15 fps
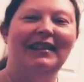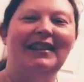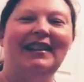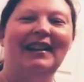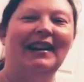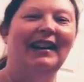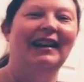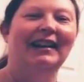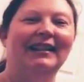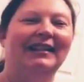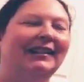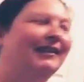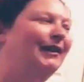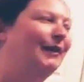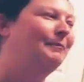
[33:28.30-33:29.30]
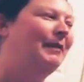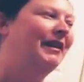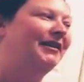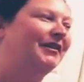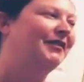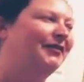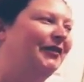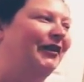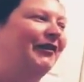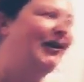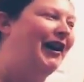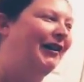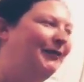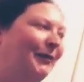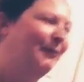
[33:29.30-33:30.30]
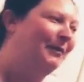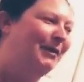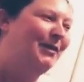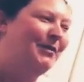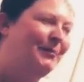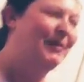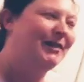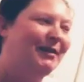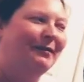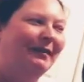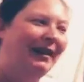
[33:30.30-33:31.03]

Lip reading: Yeah, make sure they're not in the room when you